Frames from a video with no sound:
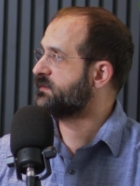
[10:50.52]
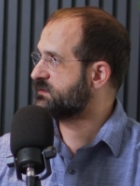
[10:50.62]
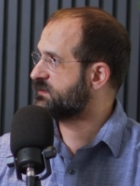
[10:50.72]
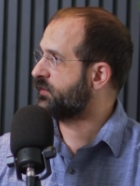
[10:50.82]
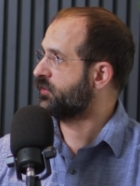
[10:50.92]
this
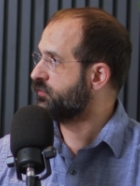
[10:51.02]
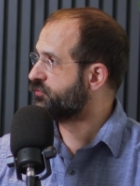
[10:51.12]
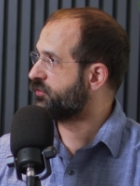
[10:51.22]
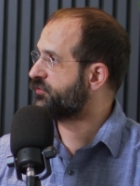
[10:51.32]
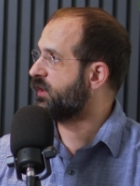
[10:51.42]
to their
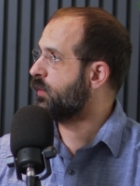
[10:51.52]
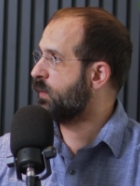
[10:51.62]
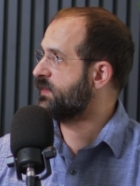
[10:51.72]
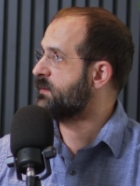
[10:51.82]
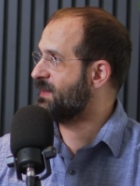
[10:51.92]
users in a
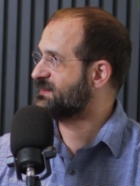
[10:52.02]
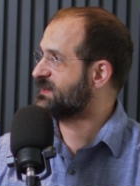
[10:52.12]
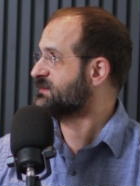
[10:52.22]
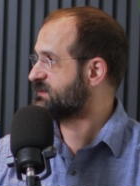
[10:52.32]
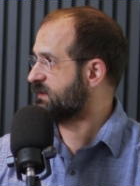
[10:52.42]
way that makes
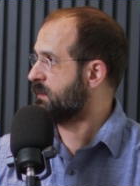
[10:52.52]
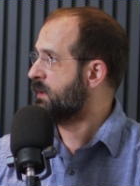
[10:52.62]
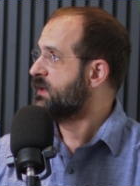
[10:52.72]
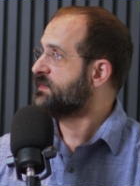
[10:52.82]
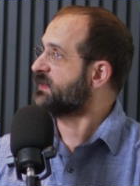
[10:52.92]
sense to them,
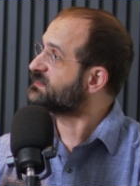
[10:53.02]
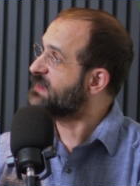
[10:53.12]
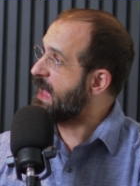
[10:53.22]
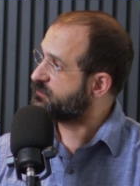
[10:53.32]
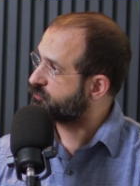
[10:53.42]
that's
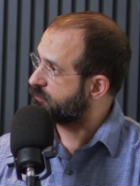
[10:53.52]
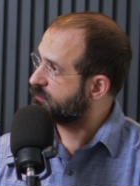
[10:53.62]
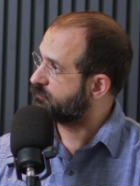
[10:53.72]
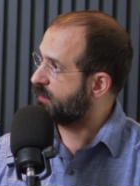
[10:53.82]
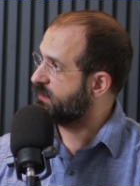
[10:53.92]

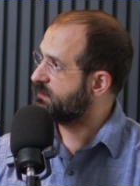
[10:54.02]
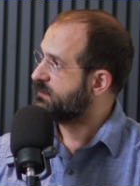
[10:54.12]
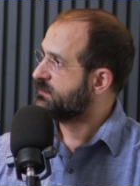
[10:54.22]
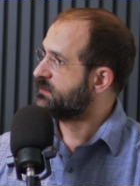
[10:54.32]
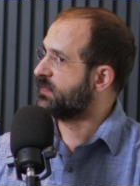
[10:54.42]
natural, right?
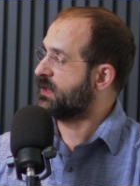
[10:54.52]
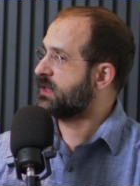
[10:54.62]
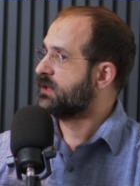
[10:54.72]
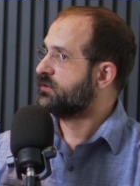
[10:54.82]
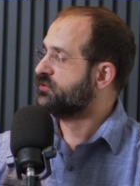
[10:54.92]
Yeah.
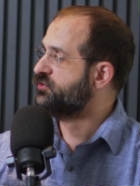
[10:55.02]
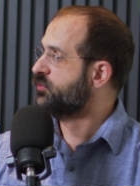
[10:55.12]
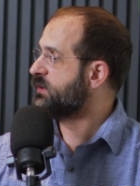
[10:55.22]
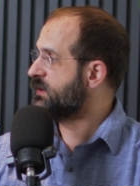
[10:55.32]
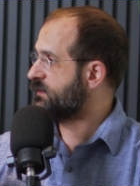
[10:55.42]
Like
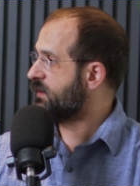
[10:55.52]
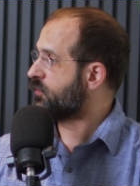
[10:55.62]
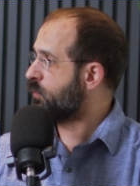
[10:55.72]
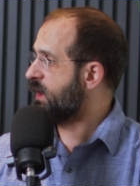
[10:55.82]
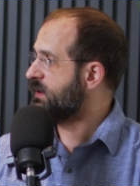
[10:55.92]
doing it the
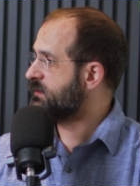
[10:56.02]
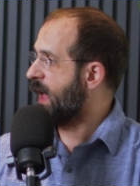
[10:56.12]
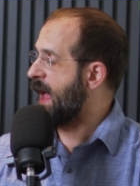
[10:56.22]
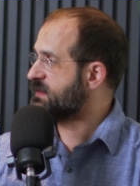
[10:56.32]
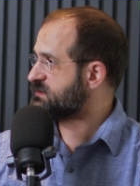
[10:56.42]
other way
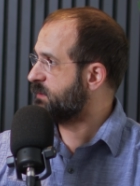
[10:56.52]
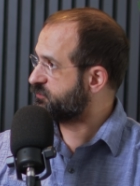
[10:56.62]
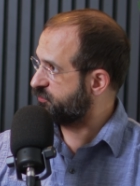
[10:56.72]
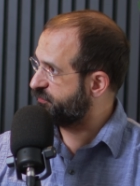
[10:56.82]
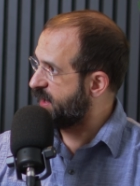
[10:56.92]
adds some
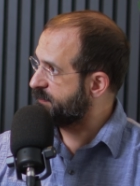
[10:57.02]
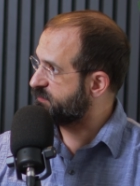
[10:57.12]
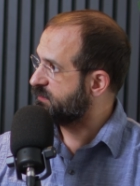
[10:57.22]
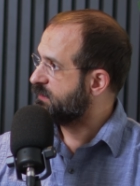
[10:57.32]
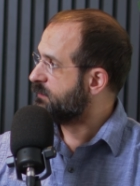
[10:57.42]
extra
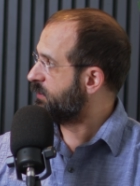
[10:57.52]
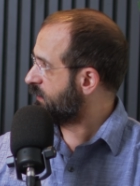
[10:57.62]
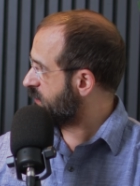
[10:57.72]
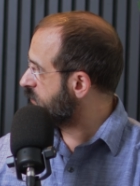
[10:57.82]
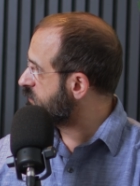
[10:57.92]
steps. But like you